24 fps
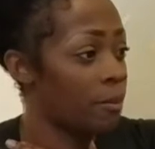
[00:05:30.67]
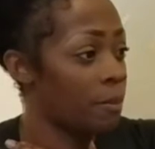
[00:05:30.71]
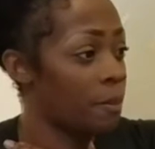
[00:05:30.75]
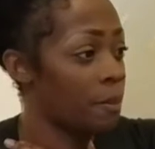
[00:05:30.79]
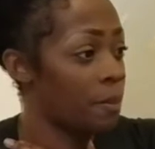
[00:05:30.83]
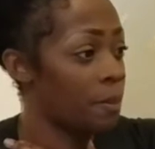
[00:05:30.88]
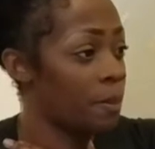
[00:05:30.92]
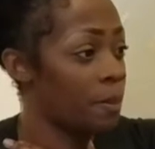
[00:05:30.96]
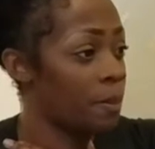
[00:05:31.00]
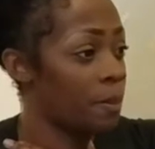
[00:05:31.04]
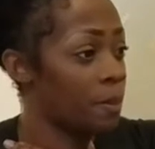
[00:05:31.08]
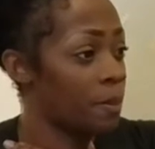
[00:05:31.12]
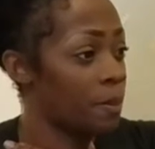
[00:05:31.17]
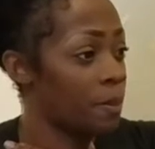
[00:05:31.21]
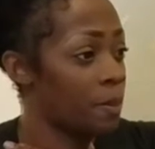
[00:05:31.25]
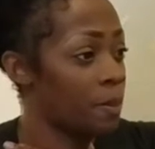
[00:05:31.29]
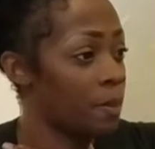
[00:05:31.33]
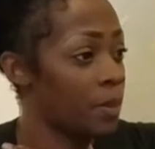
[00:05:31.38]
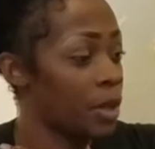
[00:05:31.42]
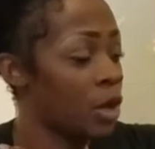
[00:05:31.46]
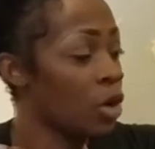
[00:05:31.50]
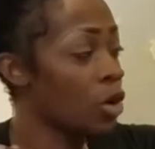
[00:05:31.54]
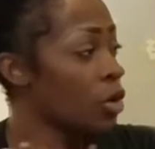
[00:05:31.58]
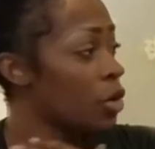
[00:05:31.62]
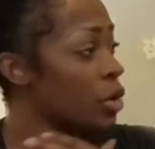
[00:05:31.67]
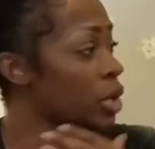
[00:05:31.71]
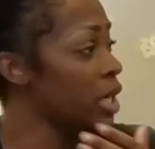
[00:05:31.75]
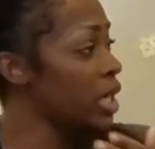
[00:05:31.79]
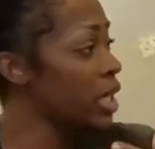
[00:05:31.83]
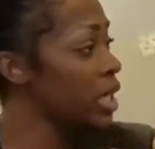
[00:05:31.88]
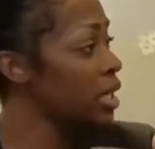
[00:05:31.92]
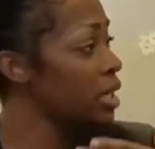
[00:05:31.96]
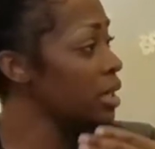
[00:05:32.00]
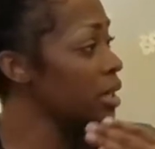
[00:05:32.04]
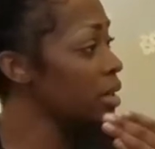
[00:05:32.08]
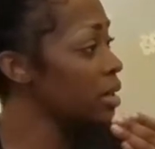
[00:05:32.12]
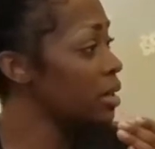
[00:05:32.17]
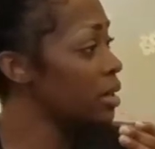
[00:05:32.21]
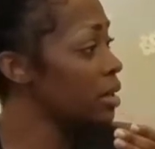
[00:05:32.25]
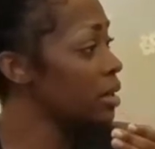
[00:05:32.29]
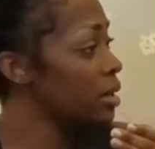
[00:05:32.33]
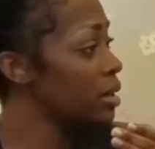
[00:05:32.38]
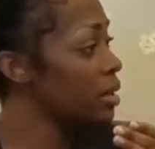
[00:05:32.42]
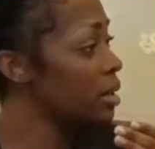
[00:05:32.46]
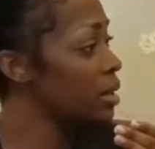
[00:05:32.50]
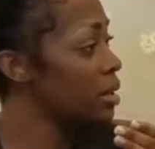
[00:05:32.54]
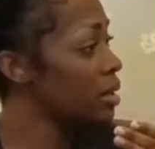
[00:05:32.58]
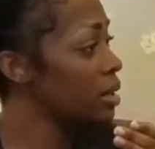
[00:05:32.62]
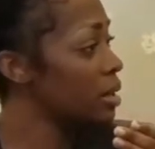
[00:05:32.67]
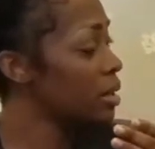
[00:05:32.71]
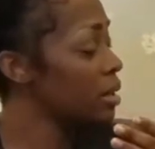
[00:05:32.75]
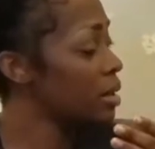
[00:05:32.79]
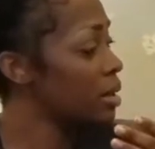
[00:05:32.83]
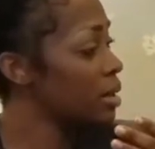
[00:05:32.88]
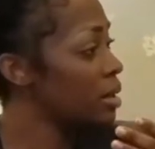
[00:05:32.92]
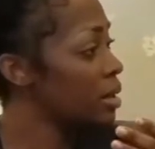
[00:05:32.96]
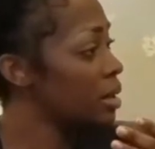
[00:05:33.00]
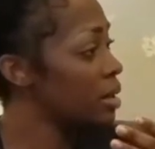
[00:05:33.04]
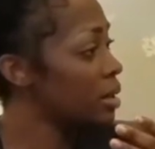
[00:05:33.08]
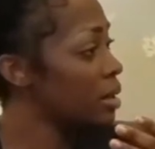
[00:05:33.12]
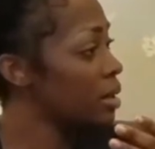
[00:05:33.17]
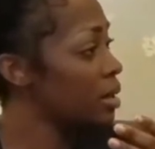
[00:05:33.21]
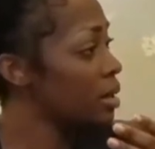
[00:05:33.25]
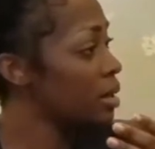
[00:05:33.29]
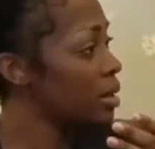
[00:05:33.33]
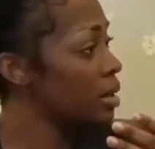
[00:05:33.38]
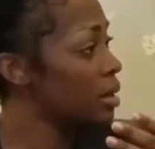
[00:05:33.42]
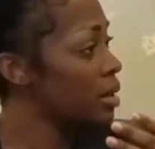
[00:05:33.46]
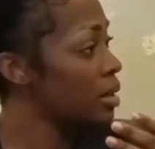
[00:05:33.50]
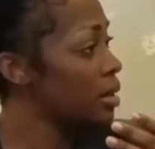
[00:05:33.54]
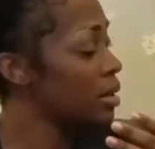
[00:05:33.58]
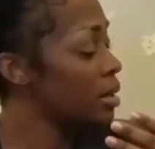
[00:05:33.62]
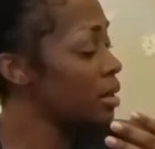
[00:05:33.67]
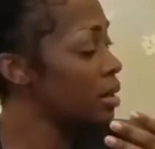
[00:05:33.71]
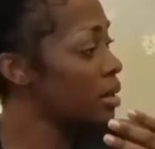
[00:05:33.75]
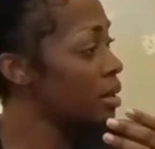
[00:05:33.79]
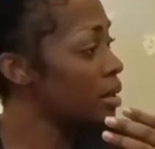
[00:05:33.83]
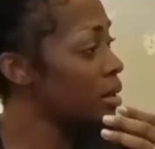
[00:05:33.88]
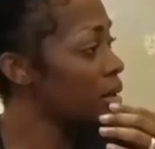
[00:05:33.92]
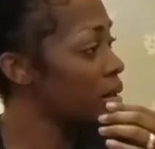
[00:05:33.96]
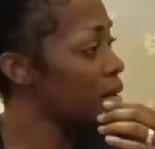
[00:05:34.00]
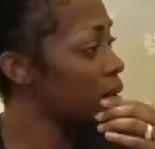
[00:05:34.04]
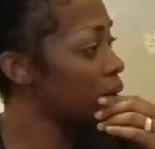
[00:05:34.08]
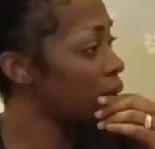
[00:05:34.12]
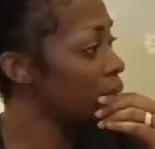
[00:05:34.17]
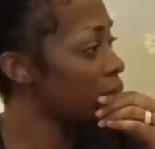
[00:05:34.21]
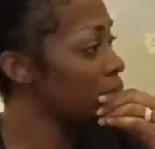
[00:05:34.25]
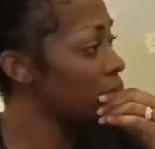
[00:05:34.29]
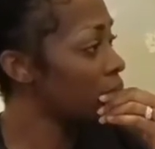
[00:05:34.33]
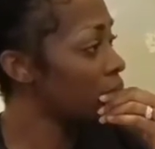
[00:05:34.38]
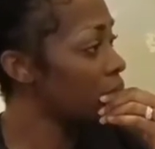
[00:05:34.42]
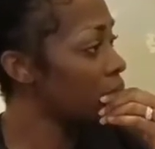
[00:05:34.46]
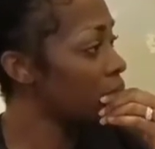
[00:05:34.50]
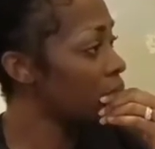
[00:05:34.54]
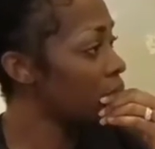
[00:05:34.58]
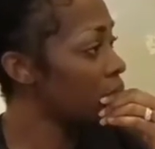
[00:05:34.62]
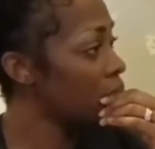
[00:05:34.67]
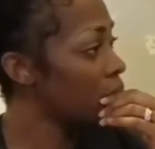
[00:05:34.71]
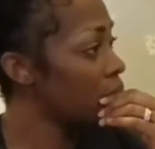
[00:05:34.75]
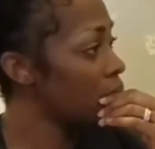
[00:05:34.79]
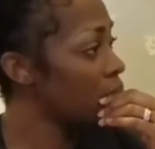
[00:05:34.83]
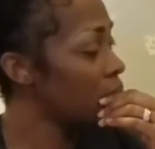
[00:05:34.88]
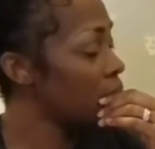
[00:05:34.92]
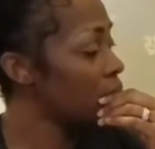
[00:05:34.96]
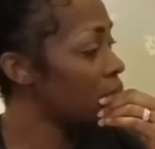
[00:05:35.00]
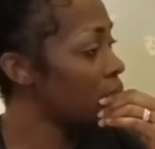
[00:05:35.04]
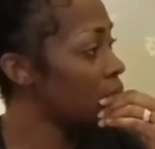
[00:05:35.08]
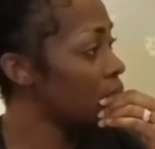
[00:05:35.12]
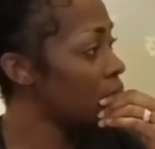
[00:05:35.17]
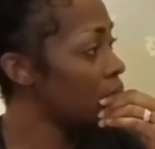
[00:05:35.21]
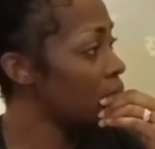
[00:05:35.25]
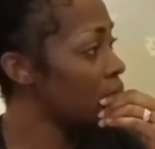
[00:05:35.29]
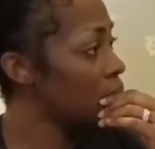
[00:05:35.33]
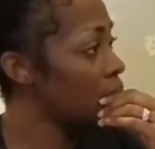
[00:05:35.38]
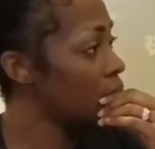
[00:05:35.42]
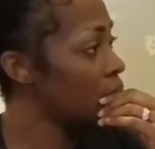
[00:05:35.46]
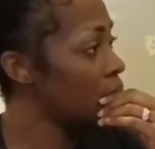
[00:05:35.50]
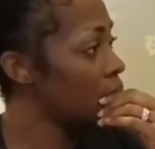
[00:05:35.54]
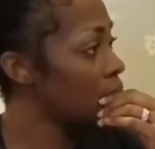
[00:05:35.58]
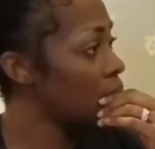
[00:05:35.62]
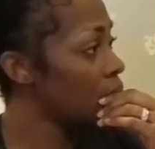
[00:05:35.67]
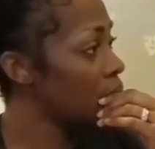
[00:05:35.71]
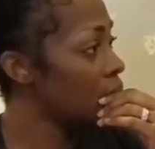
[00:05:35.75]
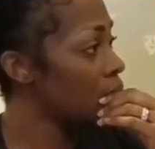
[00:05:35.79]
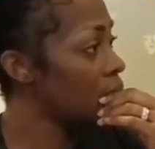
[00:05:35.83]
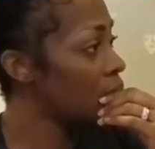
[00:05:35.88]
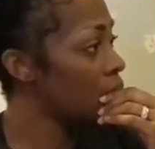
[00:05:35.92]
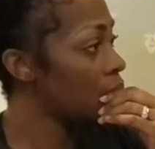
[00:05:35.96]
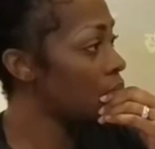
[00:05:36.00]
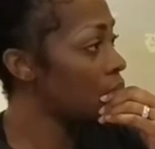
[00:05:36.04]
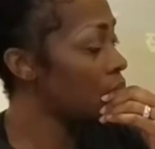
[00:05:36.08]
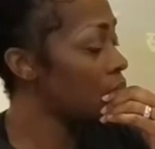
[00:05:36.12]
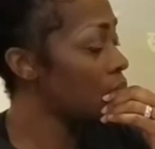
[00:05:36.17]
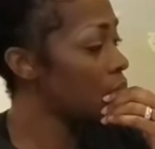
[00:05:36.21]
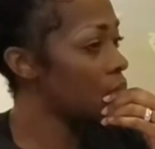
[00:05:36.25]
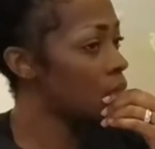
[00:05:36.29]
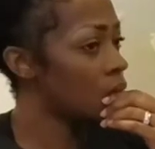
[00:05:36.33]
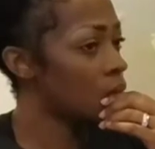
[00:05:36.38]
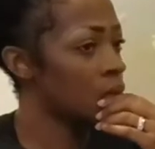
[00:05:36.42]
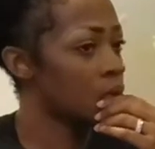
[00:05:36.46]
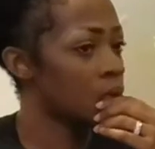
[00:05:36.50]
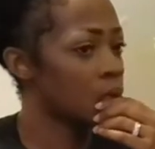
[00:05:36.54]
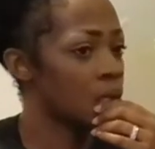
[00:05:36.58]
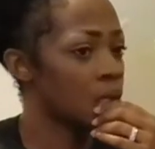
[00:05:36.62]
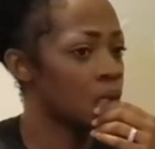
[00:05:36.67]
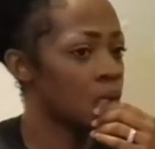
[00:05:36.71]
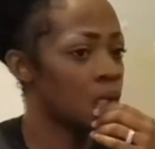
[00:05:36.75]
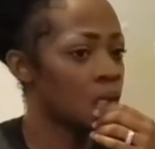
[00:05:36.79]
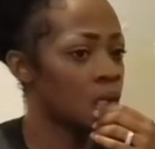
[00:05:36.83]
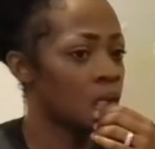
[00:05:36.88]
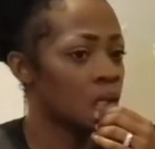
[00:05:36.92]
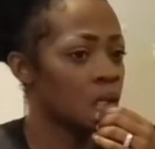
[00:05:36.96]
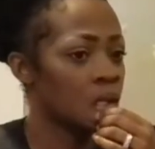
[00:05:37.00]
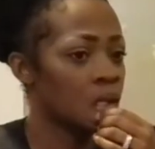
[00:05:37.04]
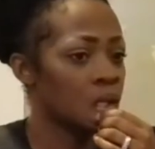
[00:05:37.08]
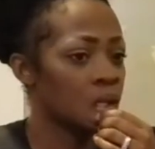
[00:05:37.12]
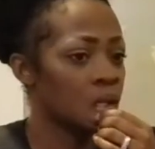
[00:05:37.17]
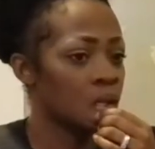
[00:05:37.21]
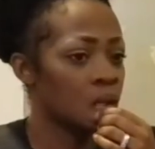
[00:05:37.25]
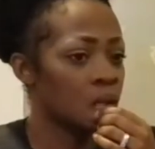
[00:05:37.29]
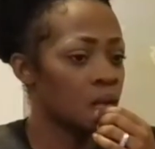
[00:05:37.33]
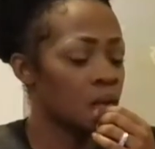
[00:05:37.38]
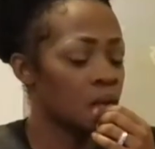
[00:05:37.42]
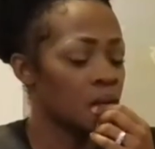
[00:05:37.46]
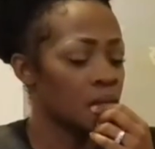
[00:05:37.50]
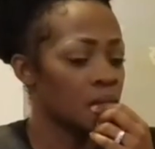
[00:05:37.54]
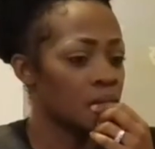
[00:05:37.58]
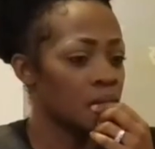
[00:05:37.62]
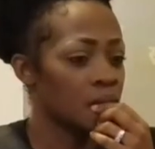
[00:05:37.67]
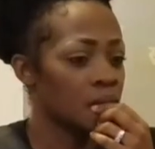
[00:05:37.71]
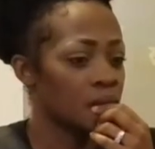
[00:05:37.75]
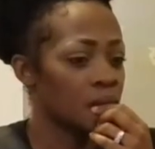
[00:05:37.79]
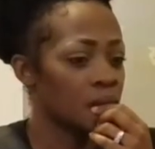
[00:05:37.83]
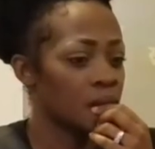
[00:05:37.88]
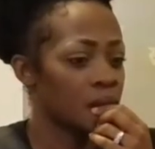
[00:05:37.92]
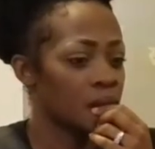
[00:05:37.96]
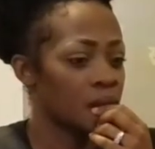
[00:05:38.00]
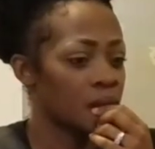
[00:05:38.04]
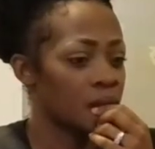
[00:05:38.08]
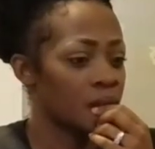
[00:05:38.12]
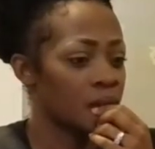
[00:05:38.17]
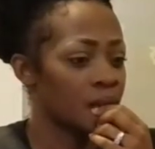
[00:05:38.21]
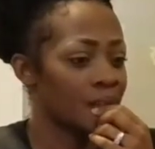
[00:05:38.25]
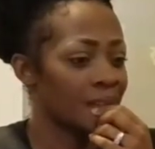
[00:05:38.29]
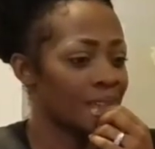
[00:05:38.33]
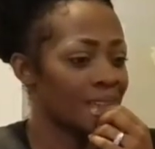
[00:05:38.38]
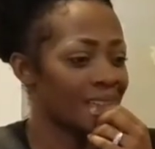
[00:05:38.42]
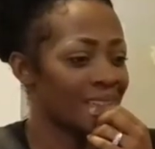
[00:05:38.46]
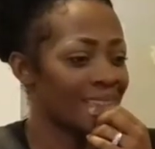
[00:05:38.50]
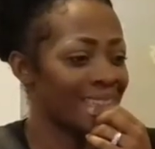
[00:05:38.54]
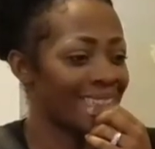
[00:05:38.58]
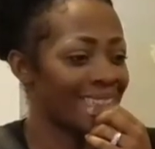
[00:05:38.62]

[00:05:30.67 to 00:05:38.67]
(silent)